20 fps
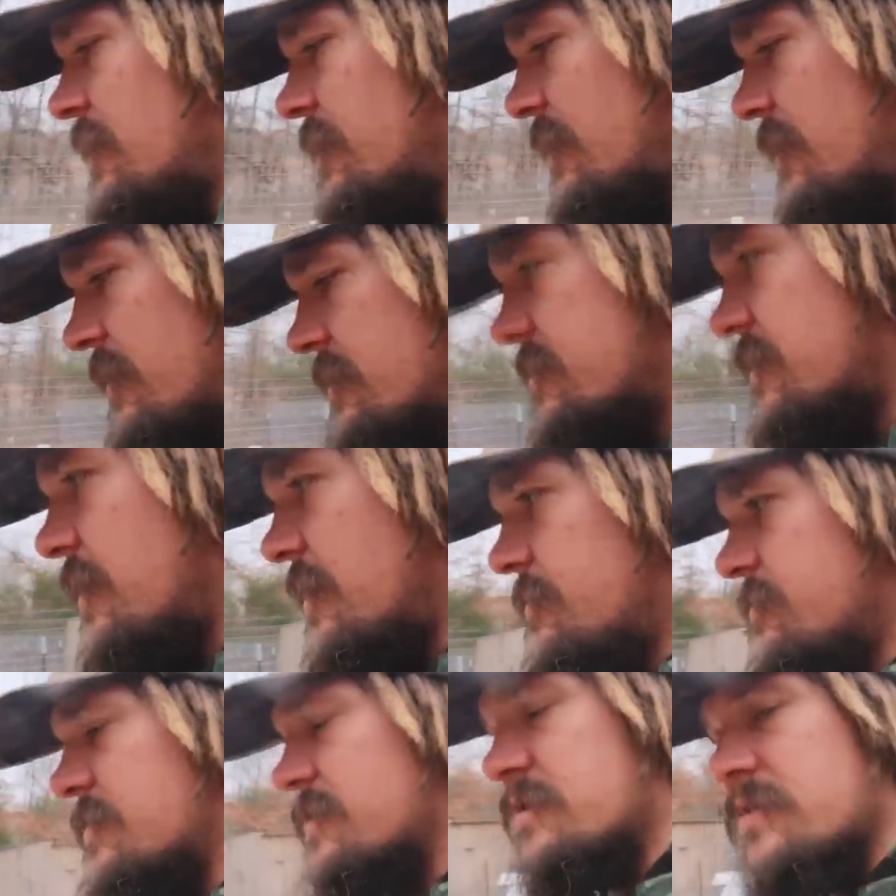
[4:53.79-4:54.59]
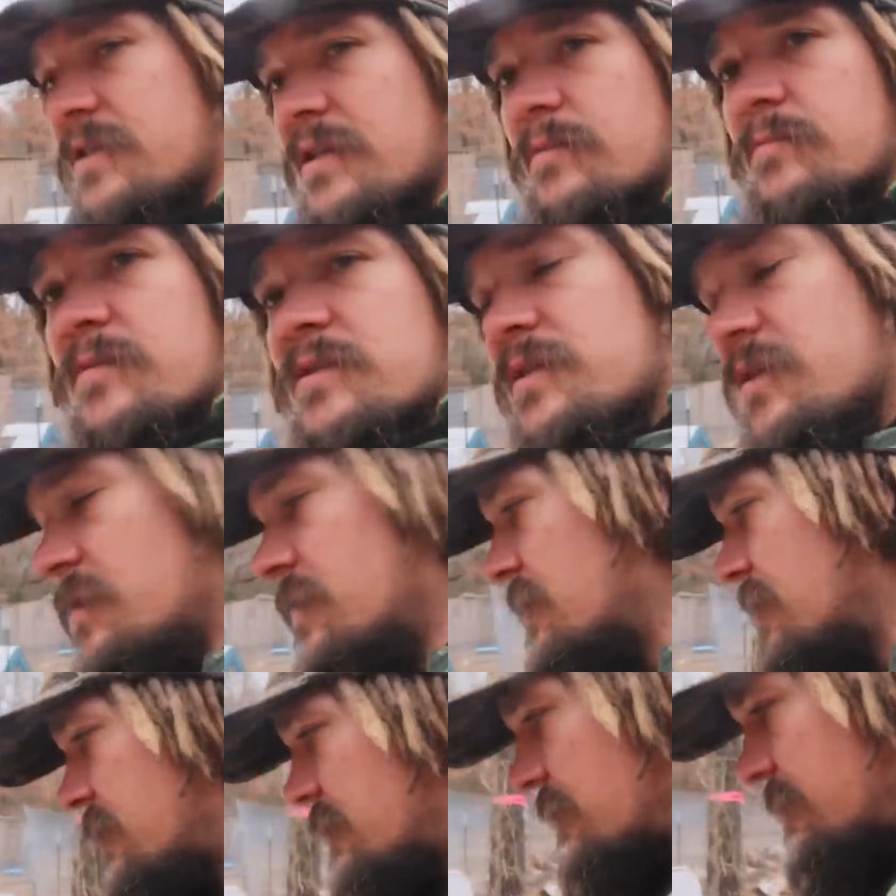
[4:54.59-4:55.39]
a lot of times it seems
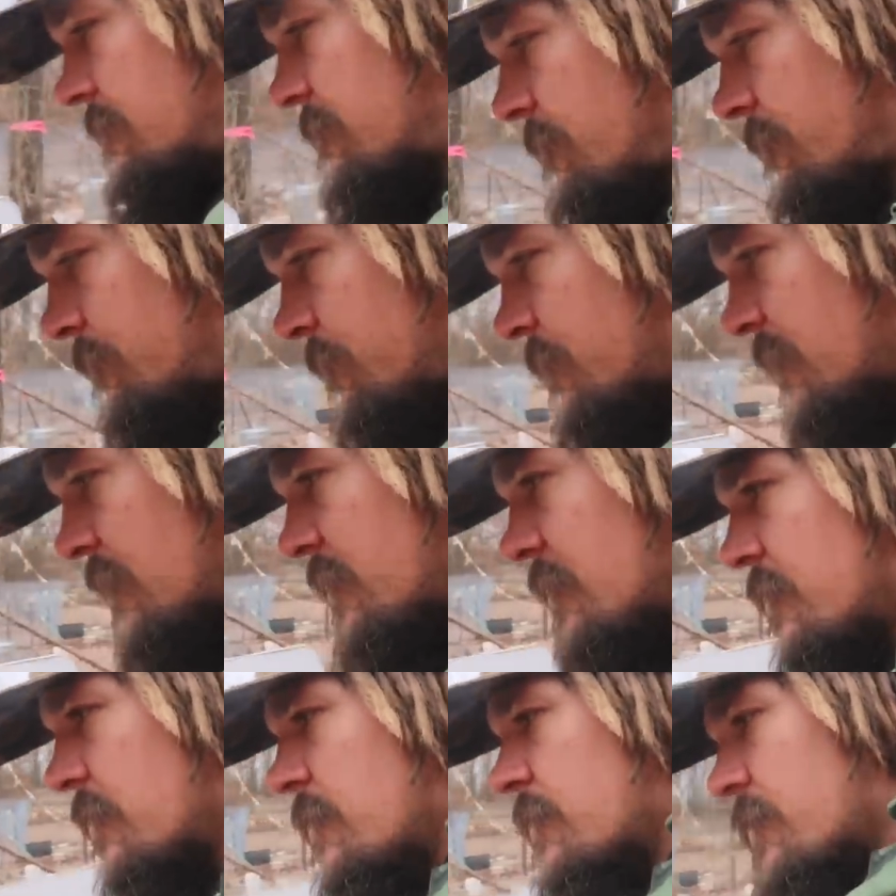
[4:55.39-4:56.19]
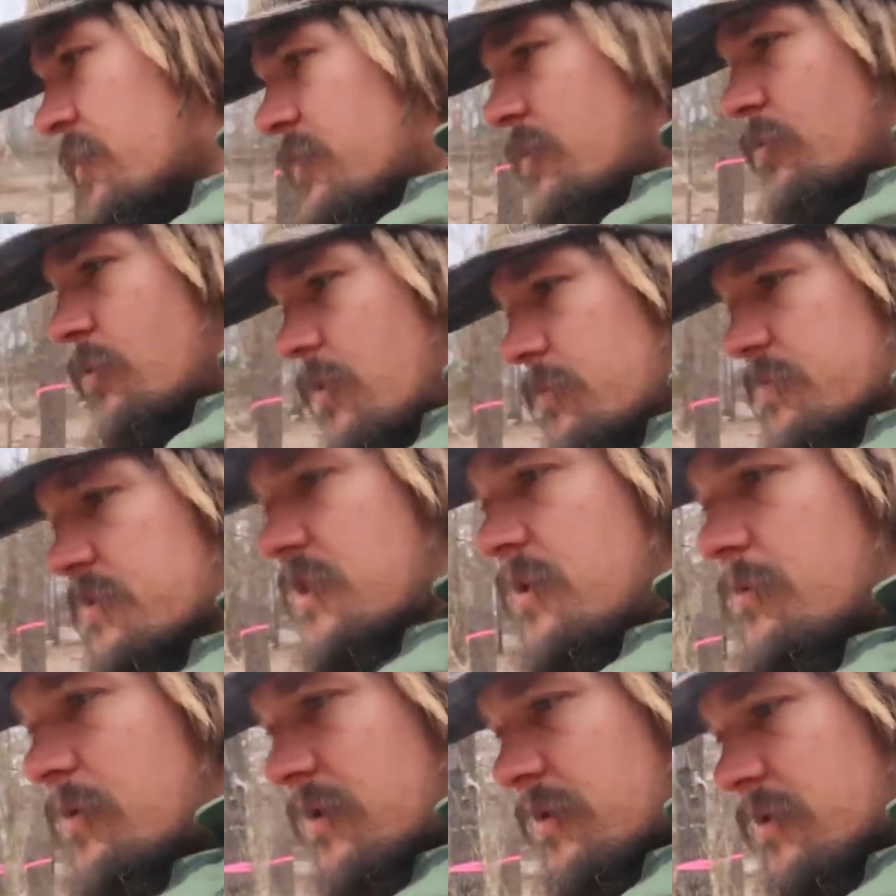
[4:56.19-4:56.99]
the uh, the
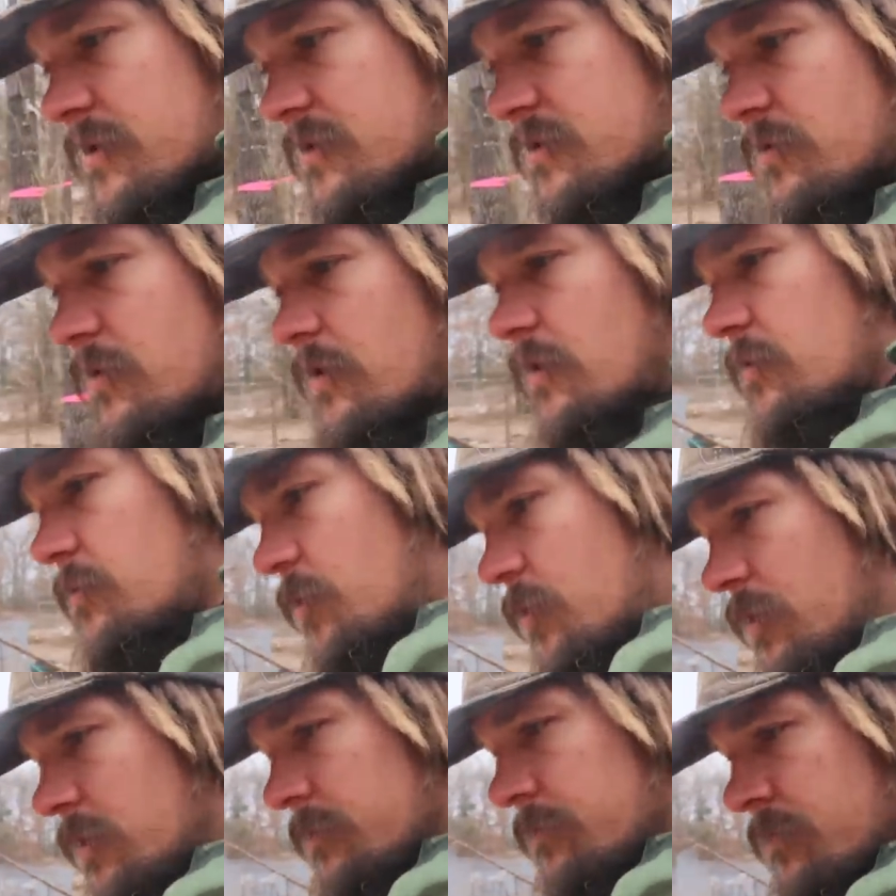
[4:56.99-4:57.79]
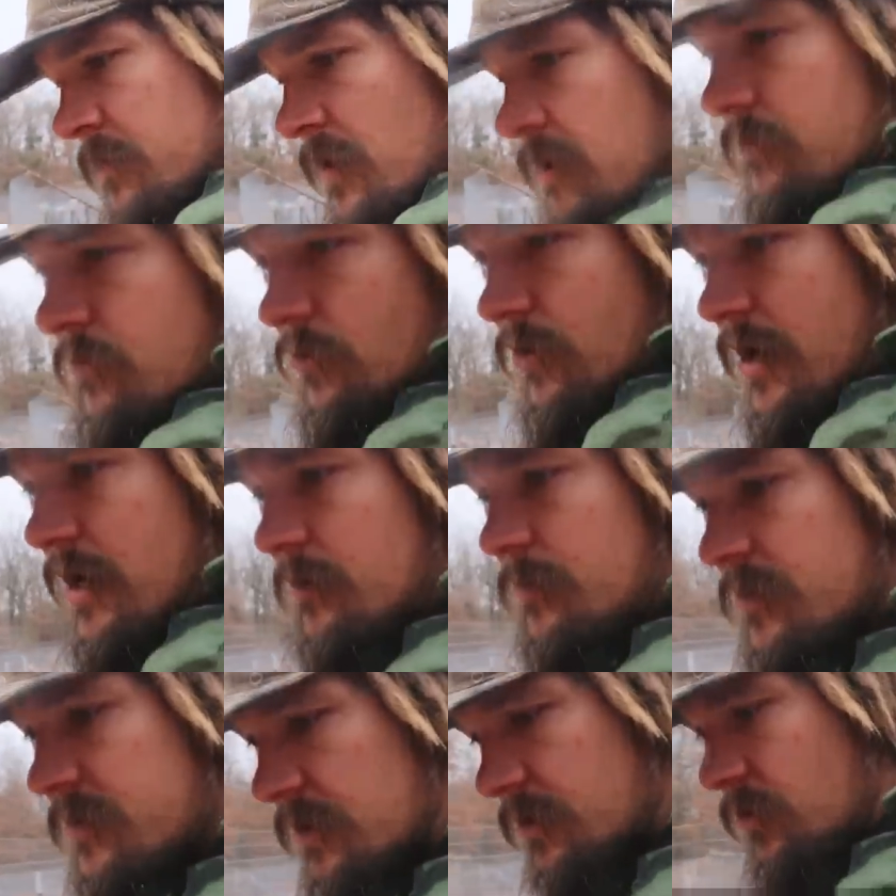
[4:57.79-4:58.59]
worms come out of the soil more. If your
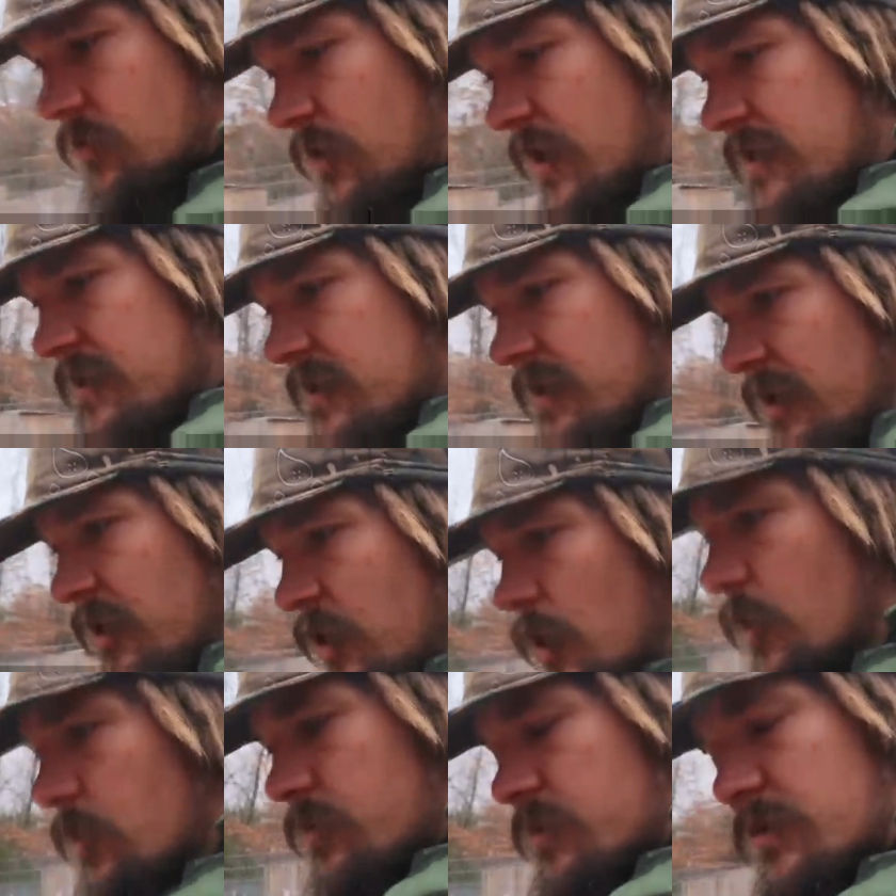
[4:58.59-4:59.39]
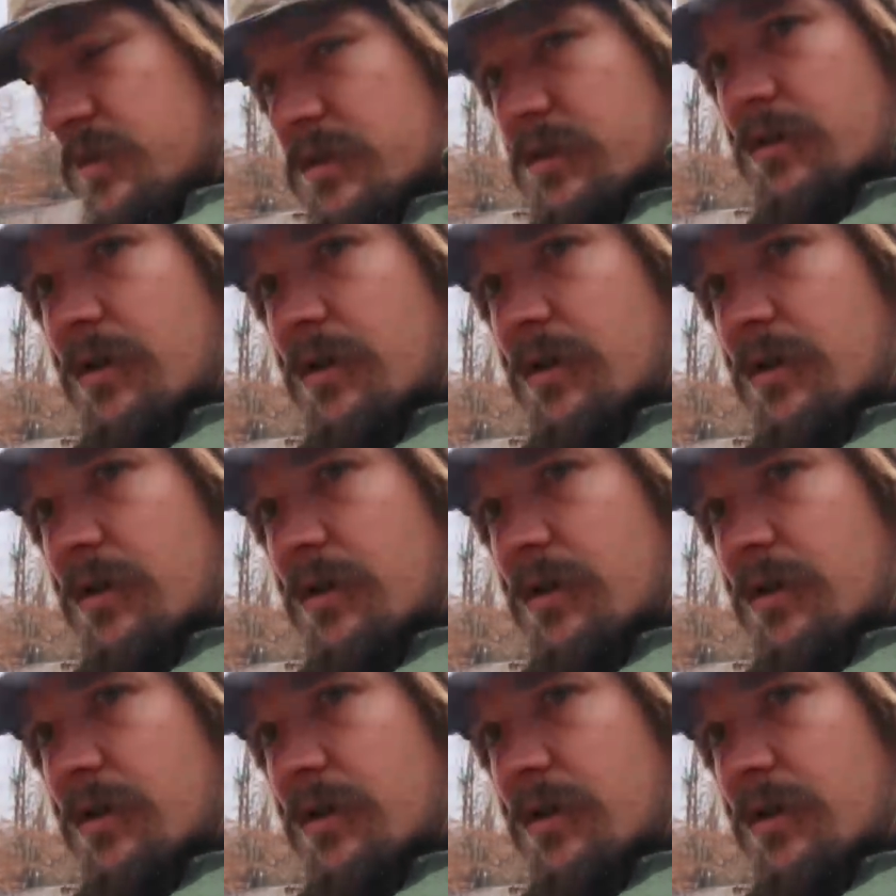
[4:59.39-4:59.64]
animals are grazing low to